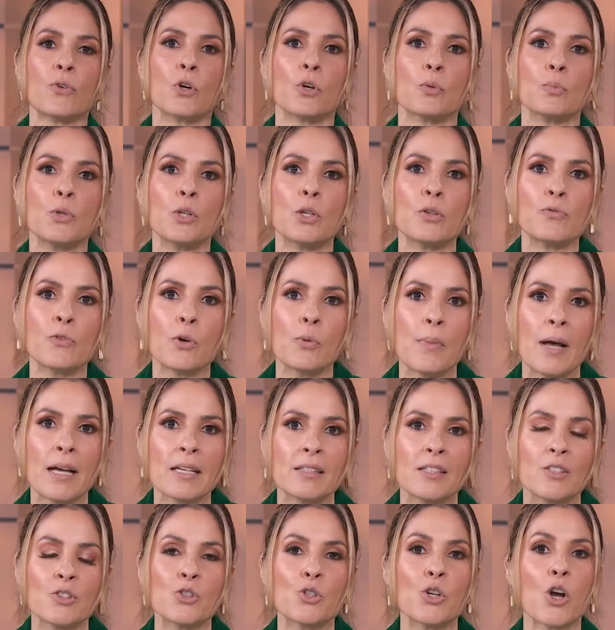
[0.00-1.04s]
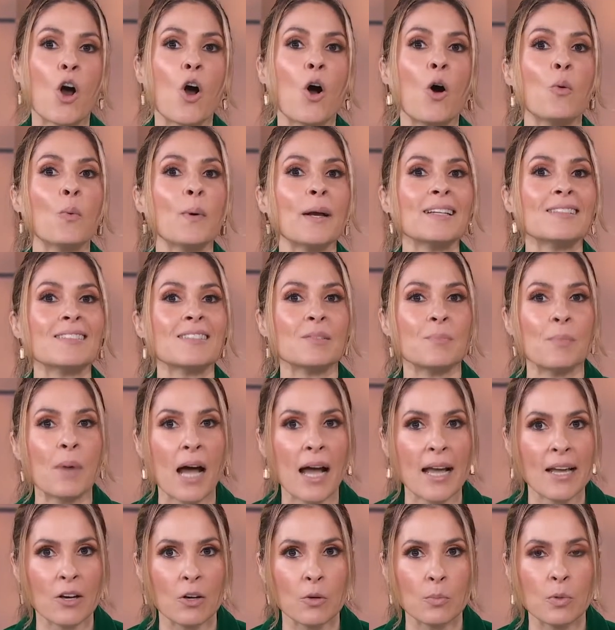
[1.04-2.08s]
for her beautiful message to always
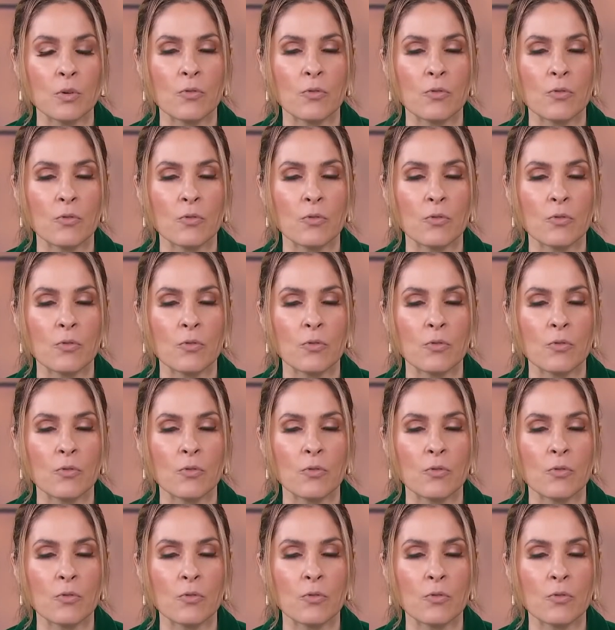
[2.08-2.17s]
smile